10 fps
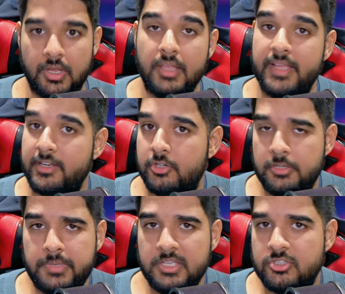That could
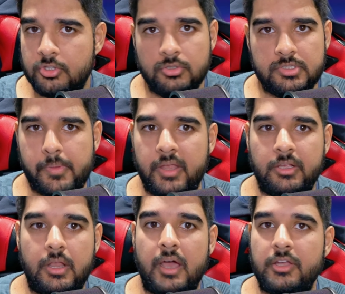be true depending on
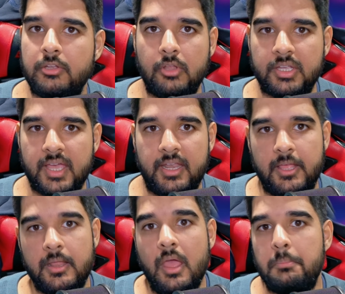how you look at it,
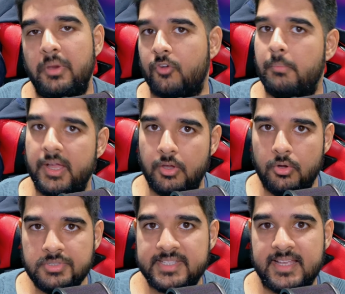but from my own
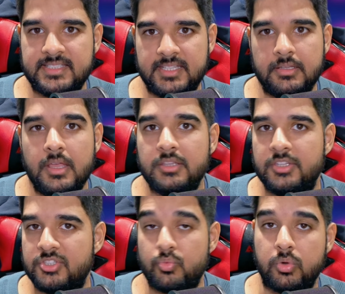testing,
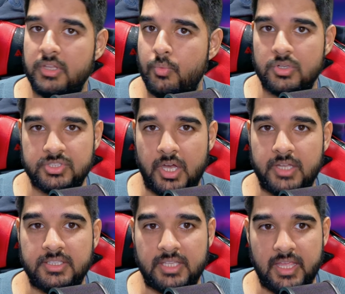this really was not the
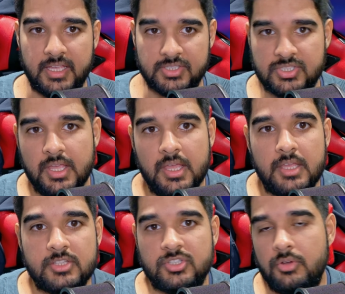case.
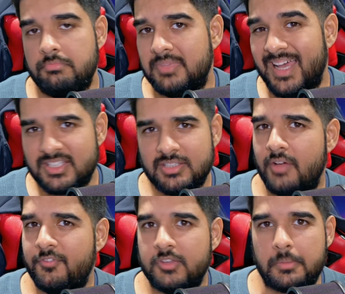So that's enough
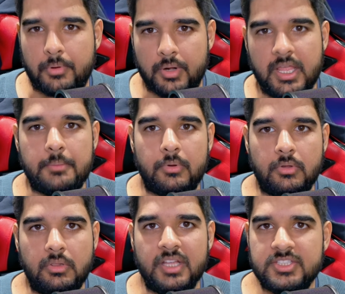of the preamble.
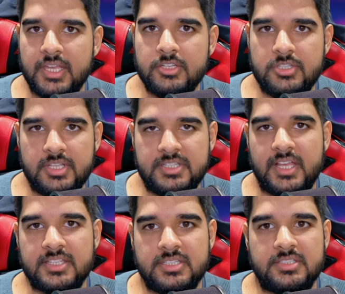Let's get into the
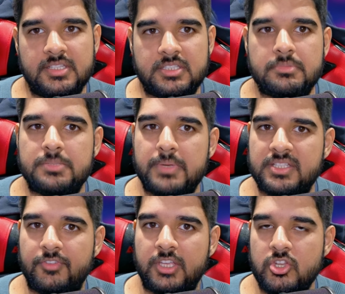test system
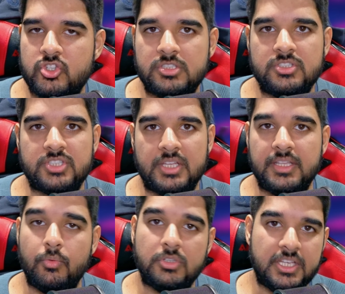specifications, and then
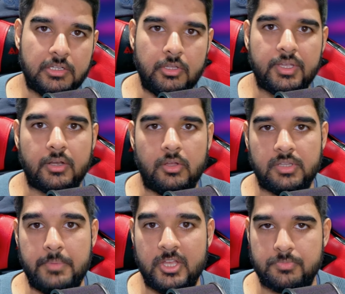we'll take a look at all the
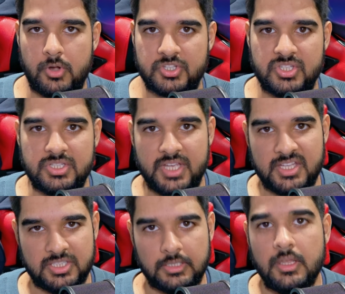benchmarks and testing.